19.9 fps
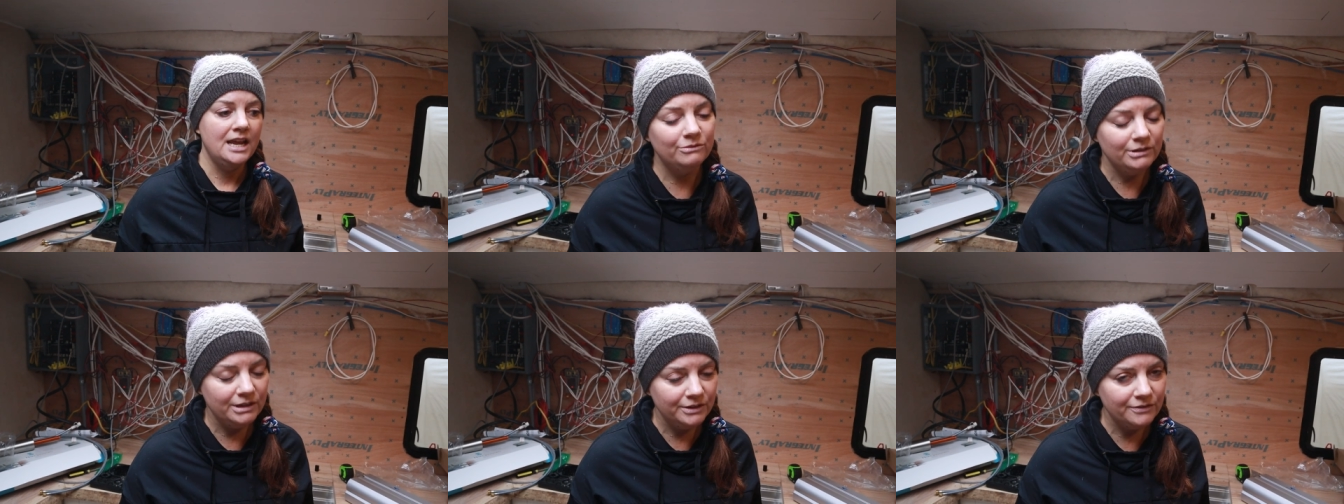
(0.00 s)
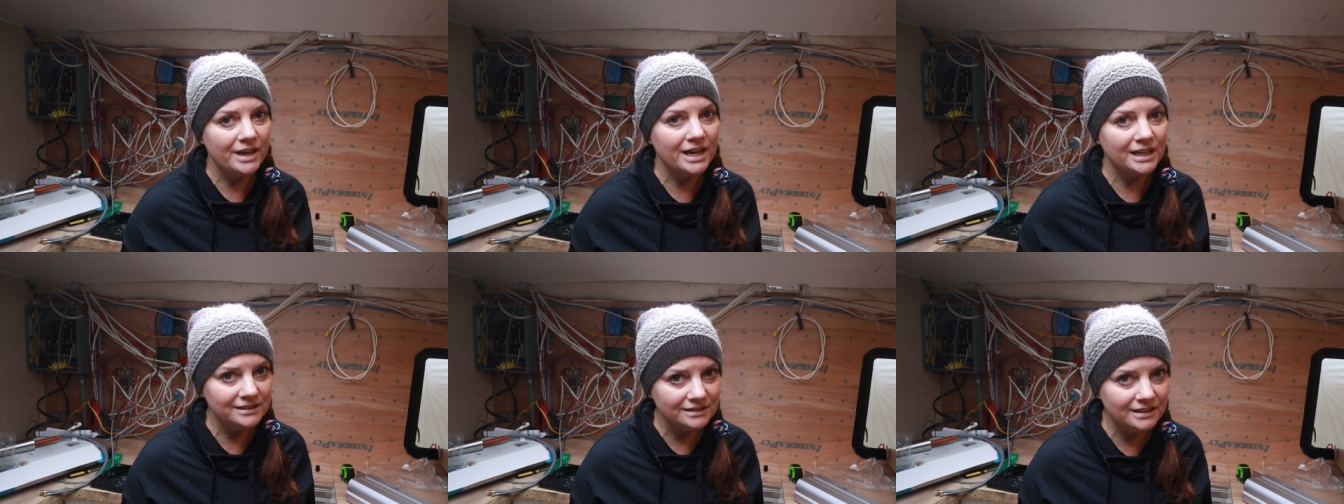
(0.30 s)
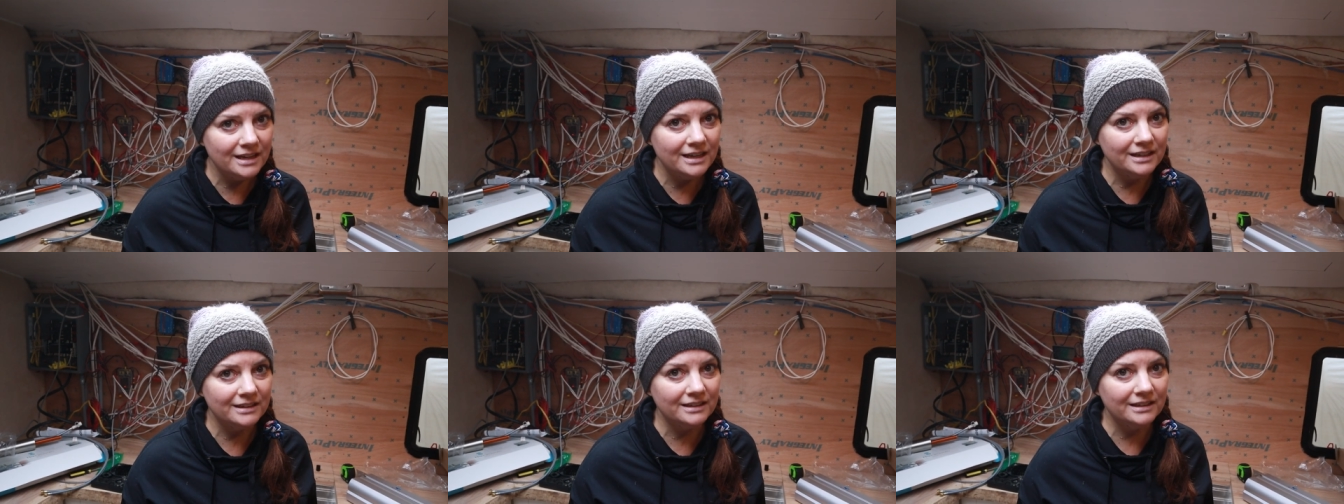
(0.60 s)
We've
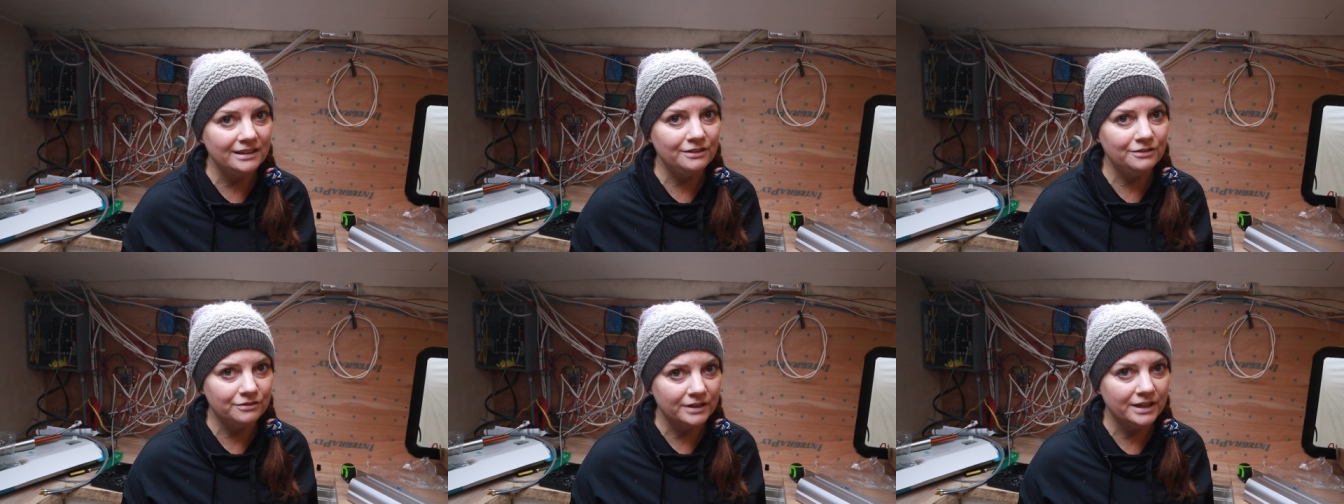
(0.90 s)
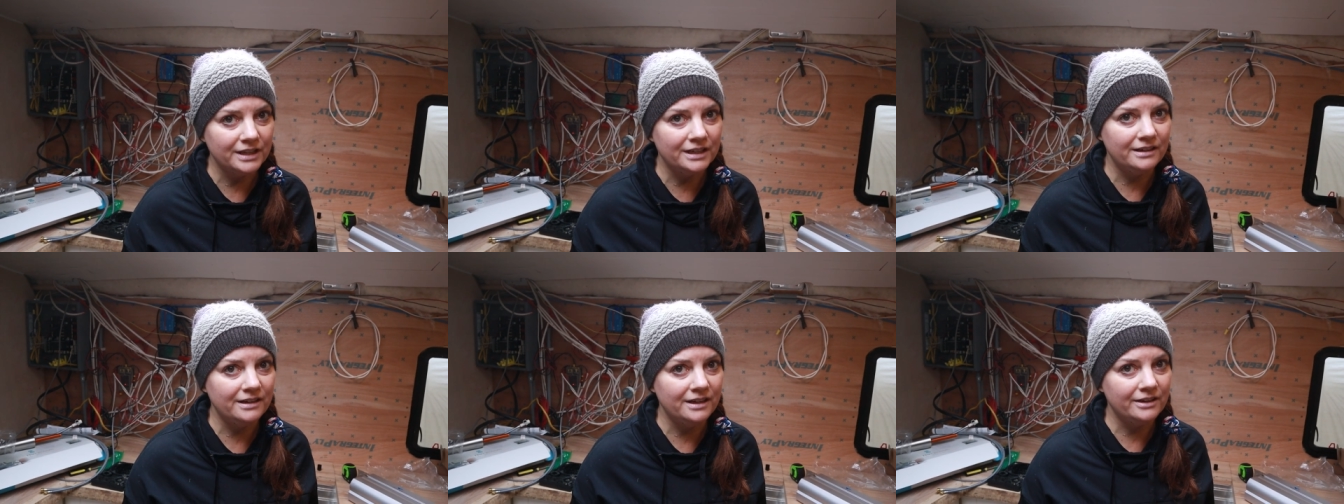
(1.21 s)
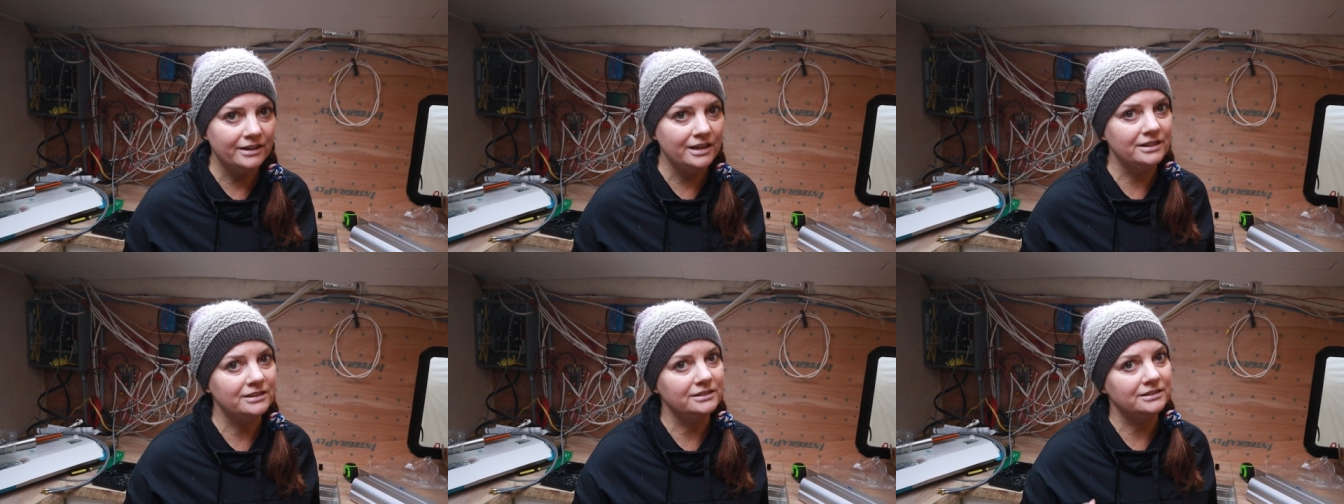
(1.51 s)
accidentally flooded
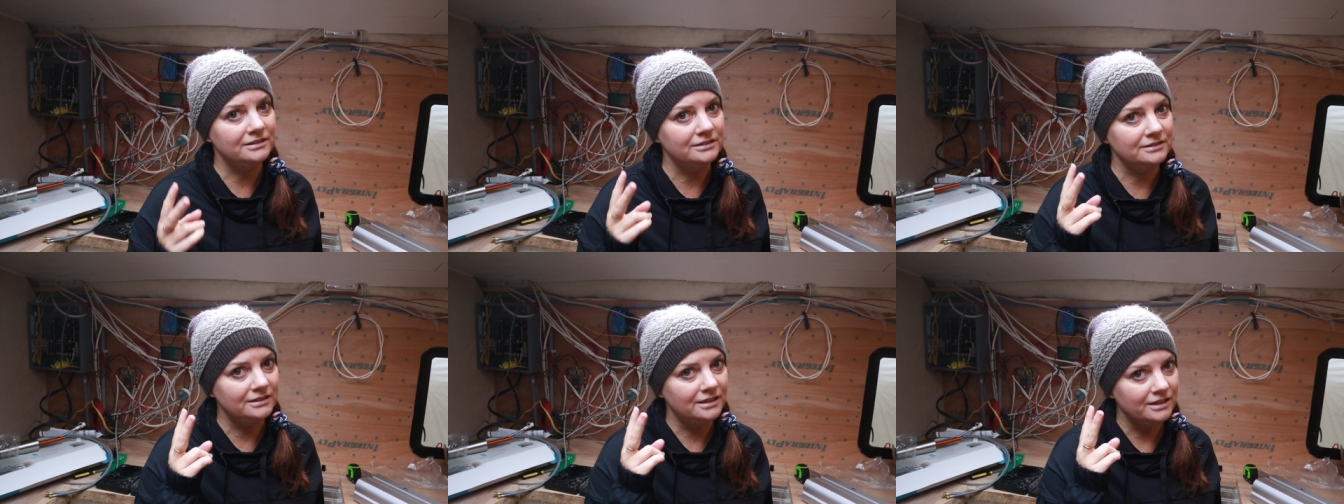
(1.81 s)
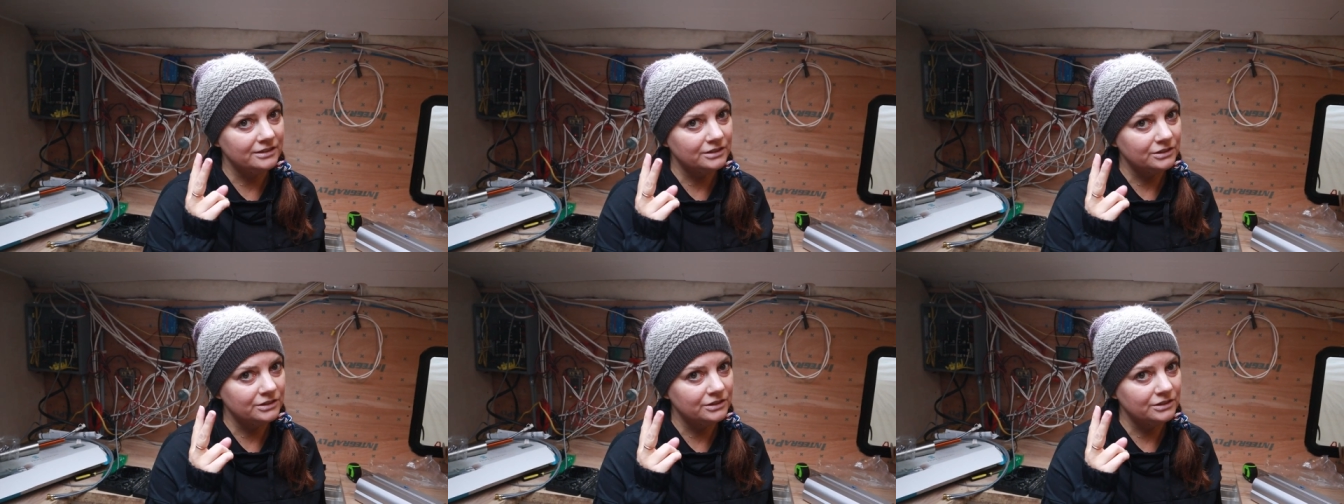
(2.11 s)
our kitchen